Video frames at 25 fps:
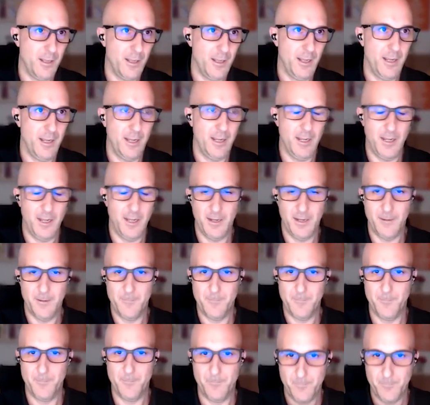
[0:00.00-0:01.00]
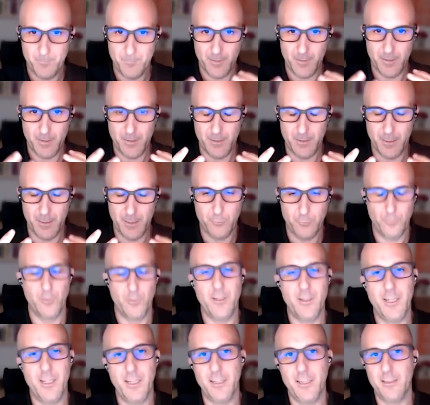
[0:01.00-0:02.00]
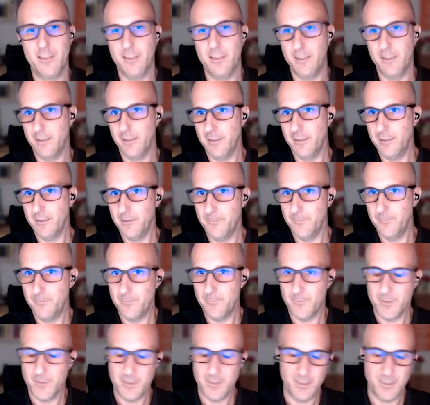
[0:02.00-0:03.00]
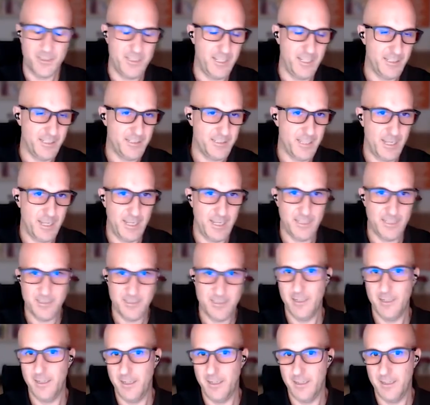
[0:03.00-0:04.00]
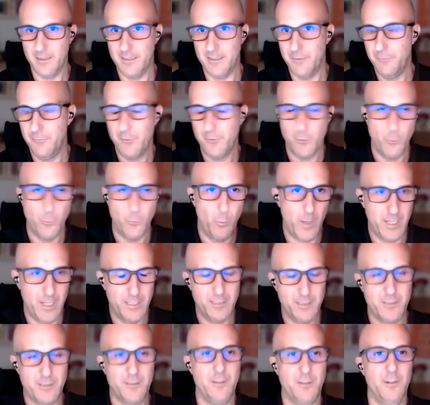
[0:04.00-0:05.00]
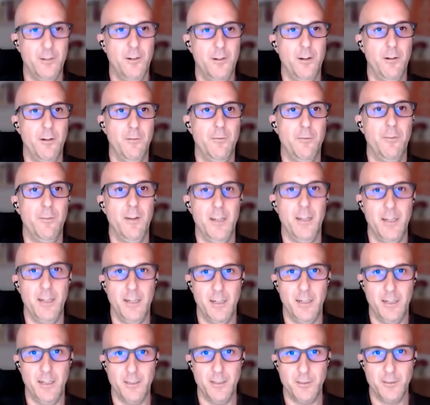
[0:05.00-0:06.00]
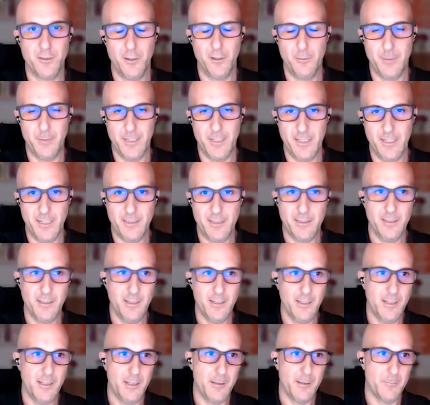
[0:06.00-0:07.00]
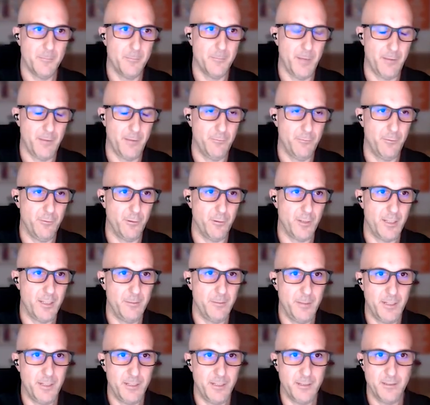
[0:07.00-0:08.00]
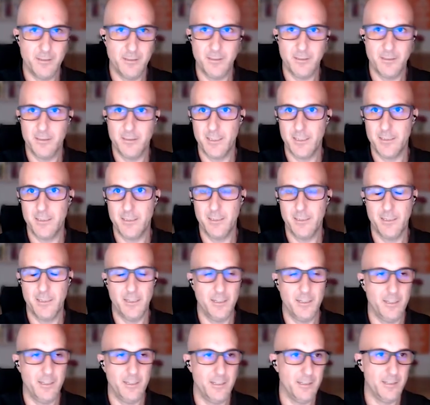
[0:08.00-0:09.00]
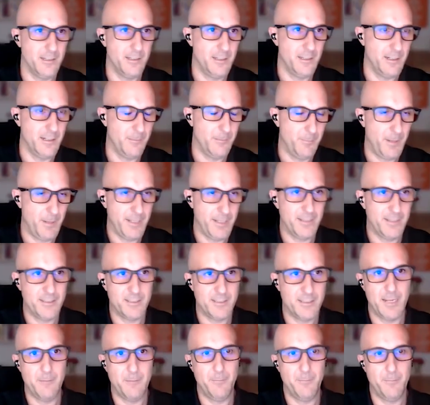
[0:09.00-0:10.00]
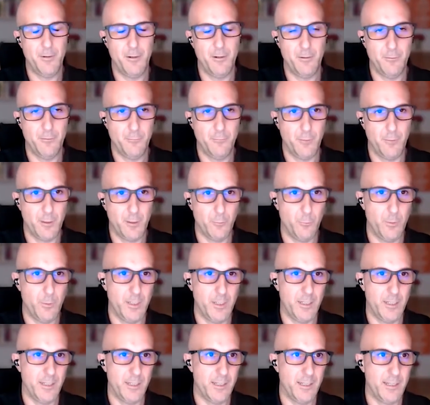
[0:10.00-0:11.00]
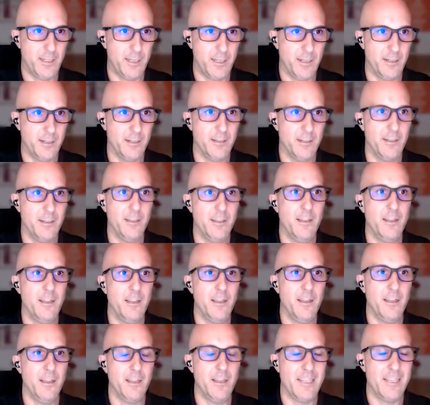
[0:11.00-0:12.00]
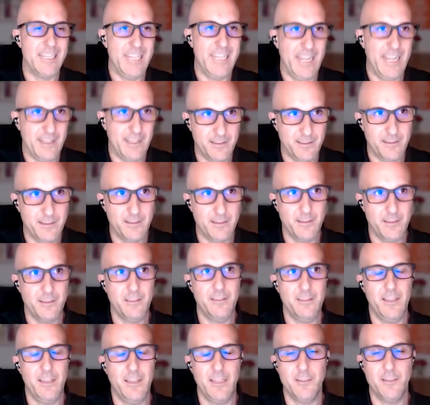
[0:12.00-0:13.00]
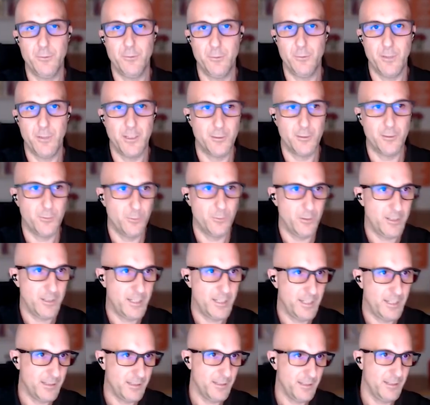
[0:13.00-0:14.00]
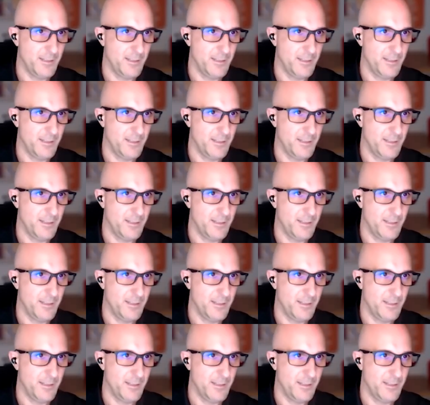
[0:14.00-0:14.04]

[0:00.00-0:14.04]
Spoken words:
The toolkit suggests us different ways of solving it, but for giving just an applied example of what we can get thanks to the toolkit,